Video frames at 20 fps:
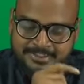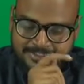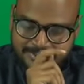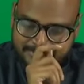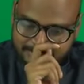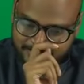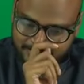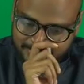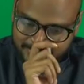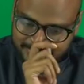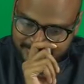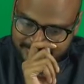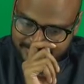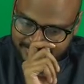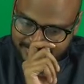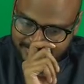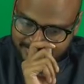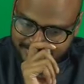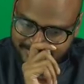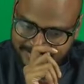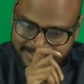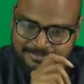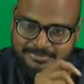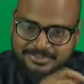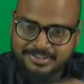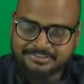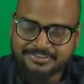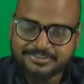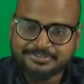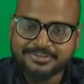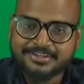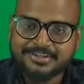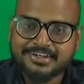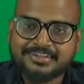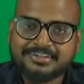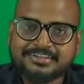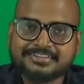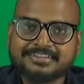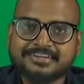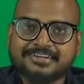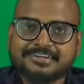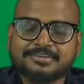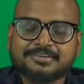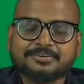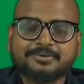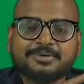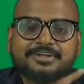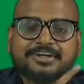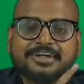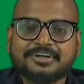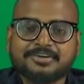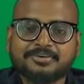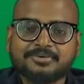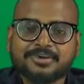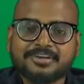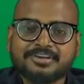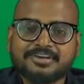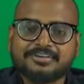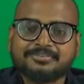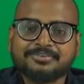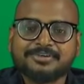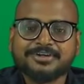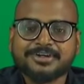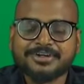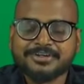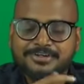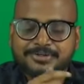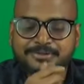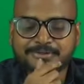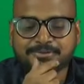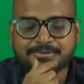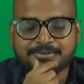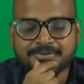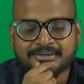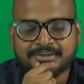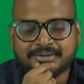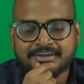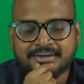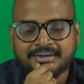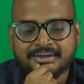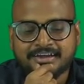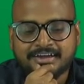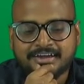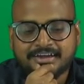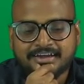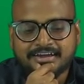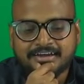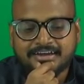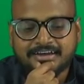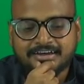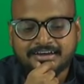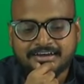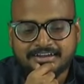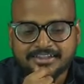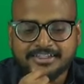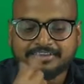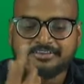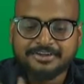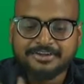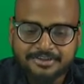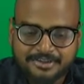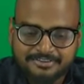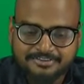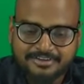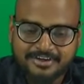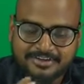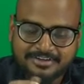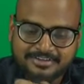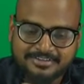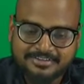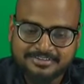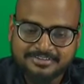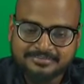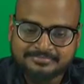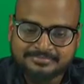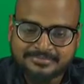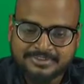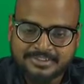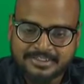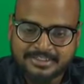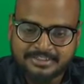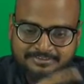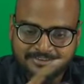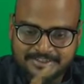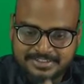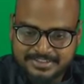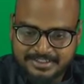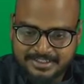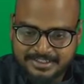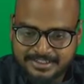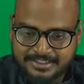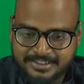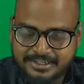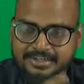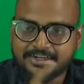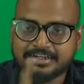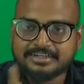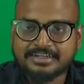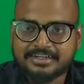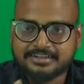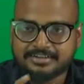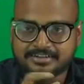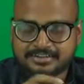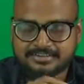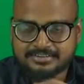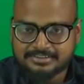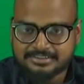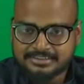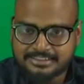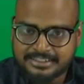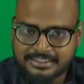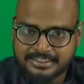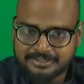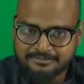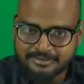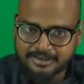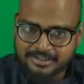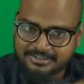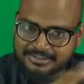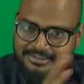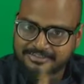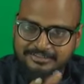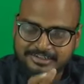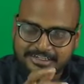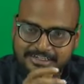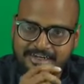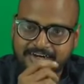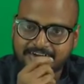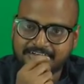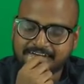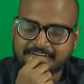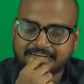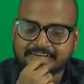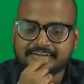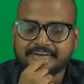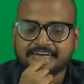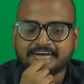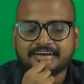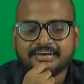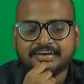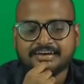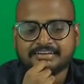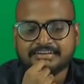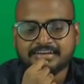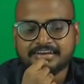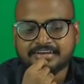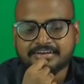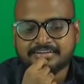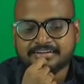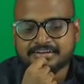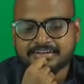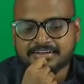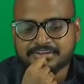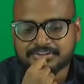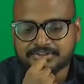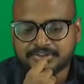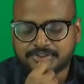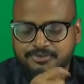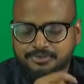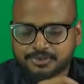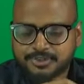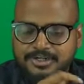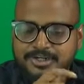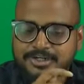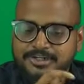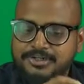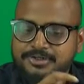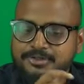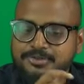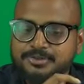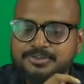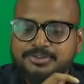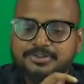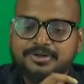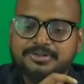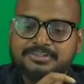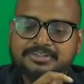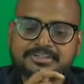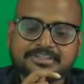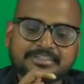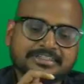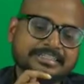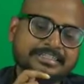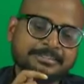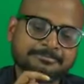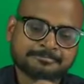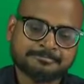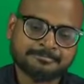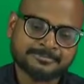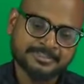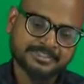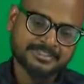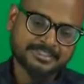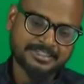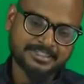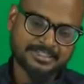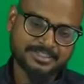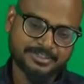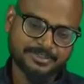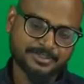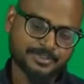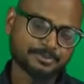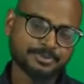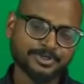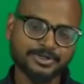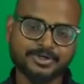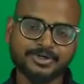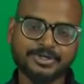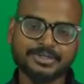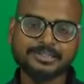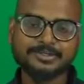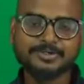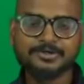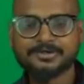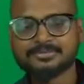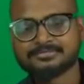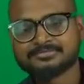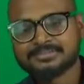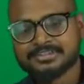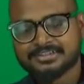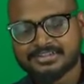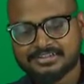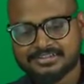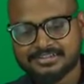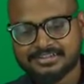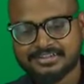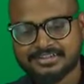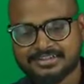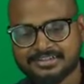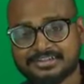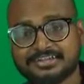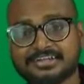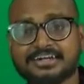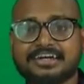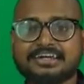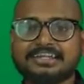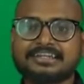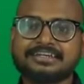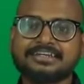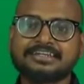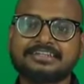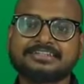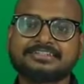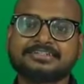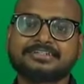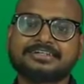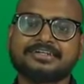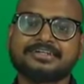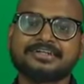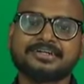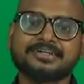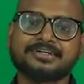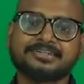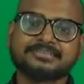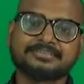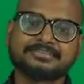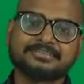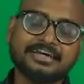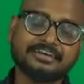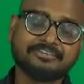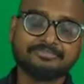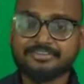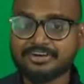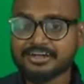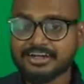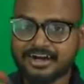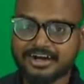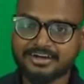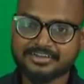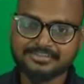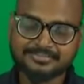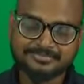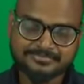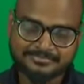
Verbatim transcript: so let's say the names of the woodcutters are woodcutter one and woodcutter two. Uh, they went to the forest on the first day. They cut ten trees. They worked equally hard and they cut the trees. So woodcutter two thought that ki, uh, tomorrow I'll go. Uh, I'll cut. Uh, I'll work hard